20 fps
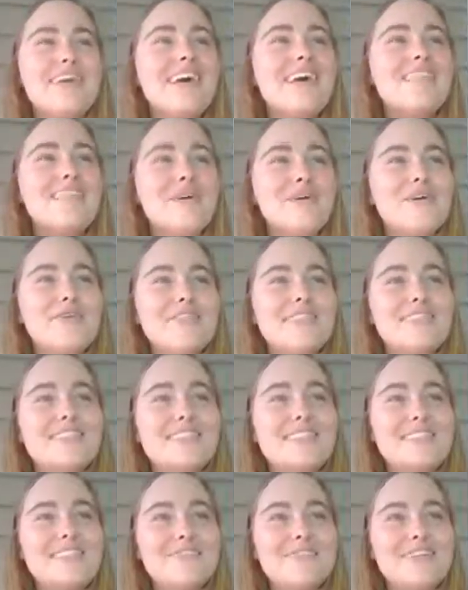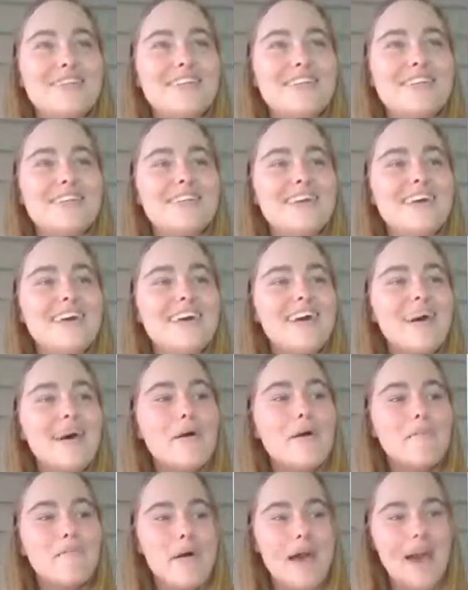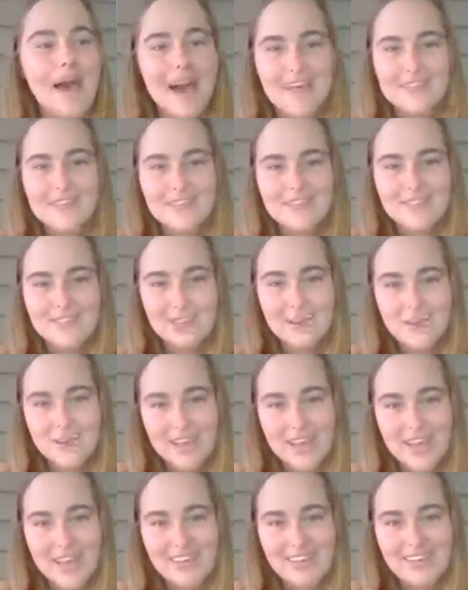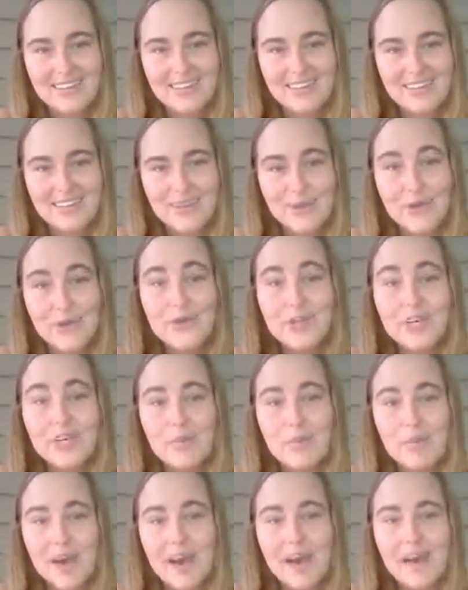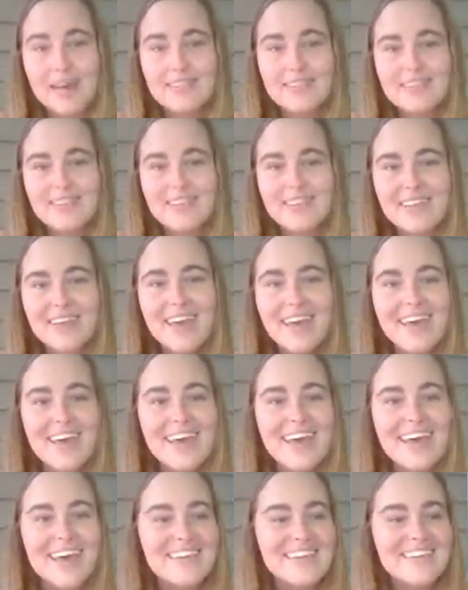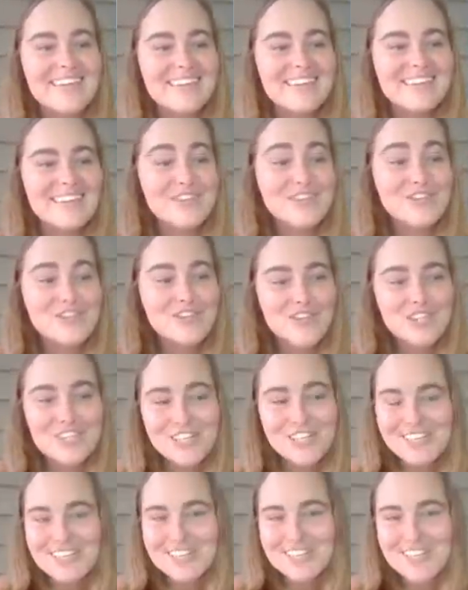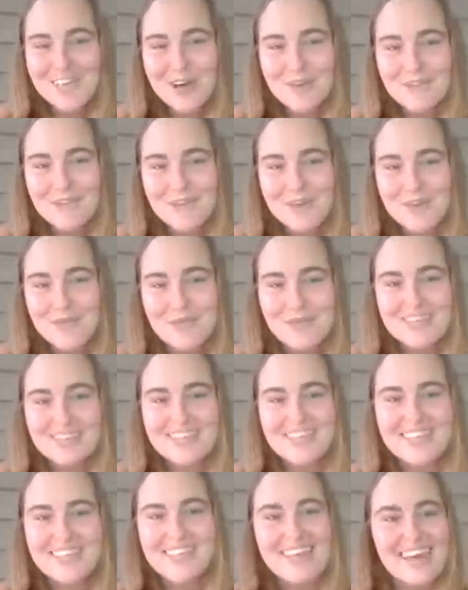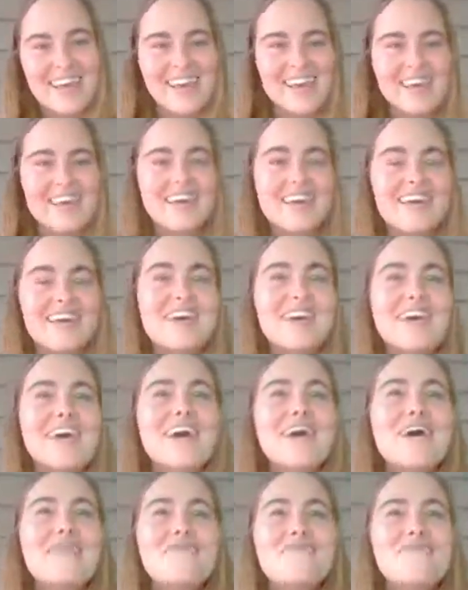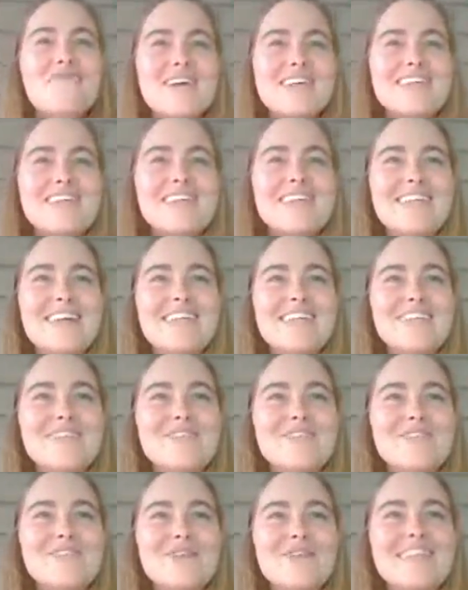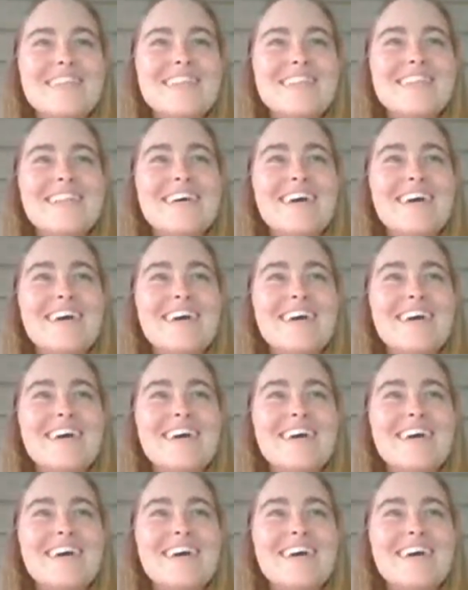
And there were these different paths created, yogic paths. And the genius of them is that they resonate with